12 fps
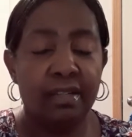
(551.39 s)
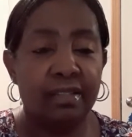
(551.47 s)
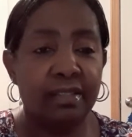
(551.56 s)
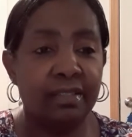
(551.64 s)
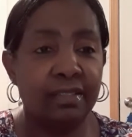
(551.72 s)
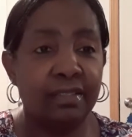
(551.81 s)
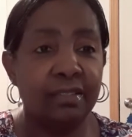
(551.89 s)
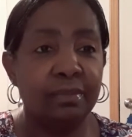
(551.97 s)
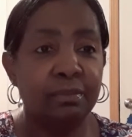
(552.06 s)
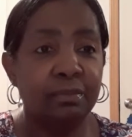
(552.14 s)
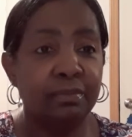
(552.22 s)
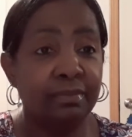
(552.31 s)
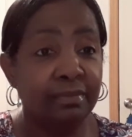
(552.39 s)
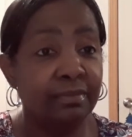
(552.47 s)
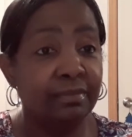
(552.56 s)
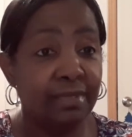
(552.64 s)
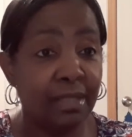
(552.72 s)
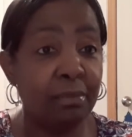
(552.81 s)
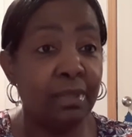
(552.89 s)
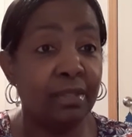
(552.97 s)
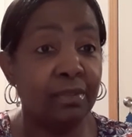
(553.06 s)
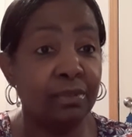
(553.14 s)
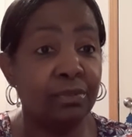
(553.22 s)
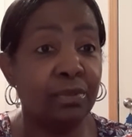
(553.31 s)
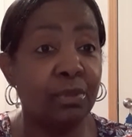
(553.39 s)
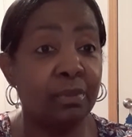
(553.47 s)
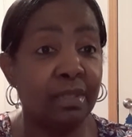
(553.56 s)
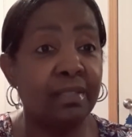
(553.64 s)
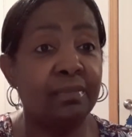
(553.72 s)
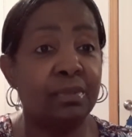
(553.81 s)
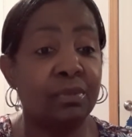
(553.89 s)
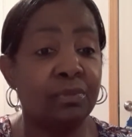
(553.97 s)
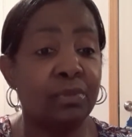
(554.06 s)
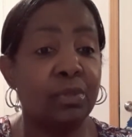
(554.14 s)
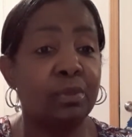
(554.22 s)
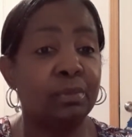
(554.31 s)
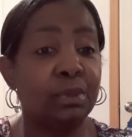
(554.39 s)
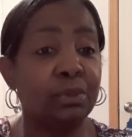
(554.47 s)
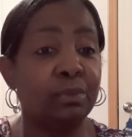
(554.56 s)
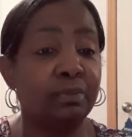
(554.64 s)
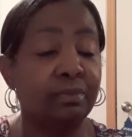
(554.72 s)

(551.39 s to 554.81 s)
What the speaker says: they be on the farm. They live on a farm too.